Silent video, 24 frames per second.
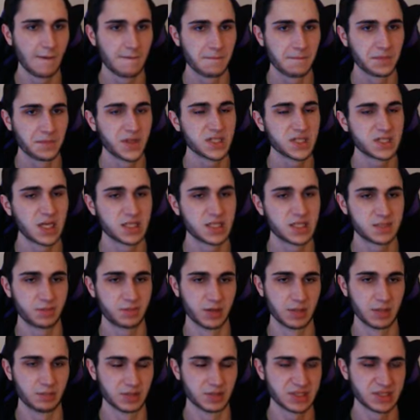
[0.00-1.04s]
This hit's
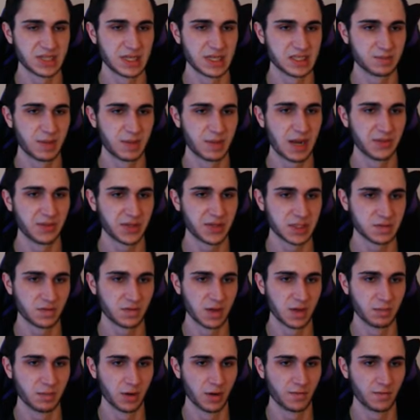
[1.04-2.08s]
pretty precise, but I don't think it's
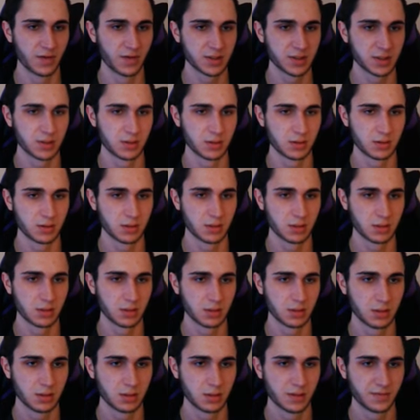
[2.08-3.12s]
frame perfect.
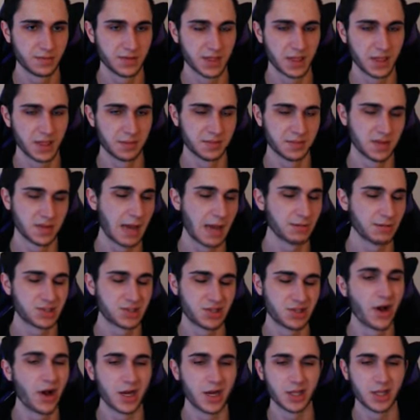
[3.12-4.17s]
Yeah, I was
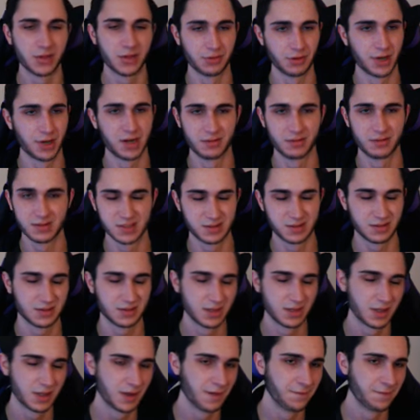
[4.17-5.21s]
talking through it, I wasn't
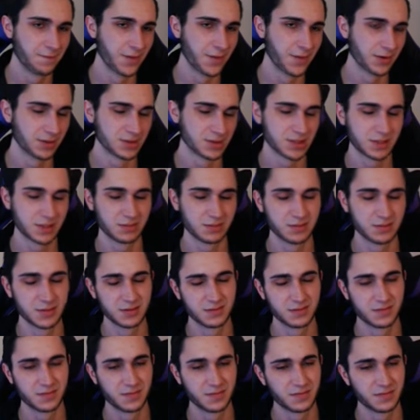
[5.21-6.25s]
focusing, but
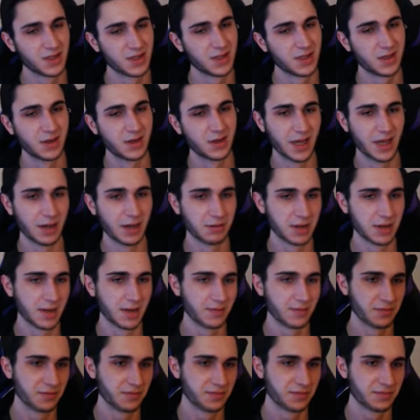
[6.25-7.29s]

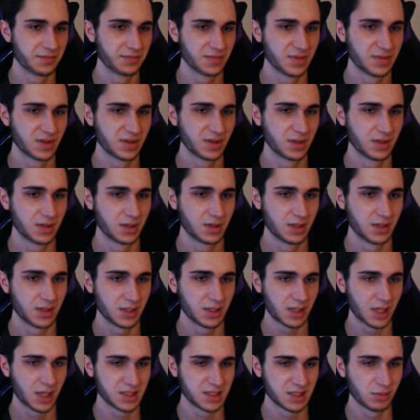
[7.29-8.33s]
whatever.
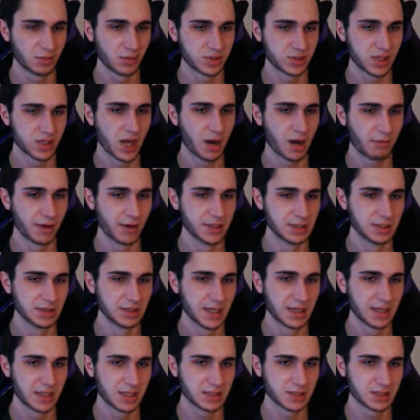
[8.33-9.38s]
Guess I won't talk when I do
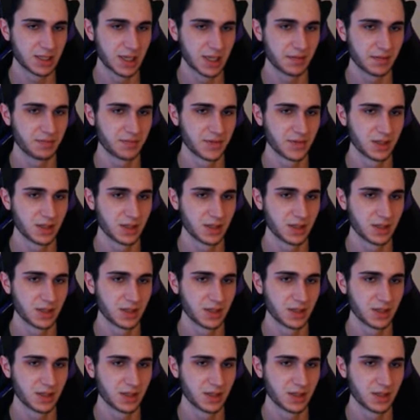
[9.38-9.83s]
that next time.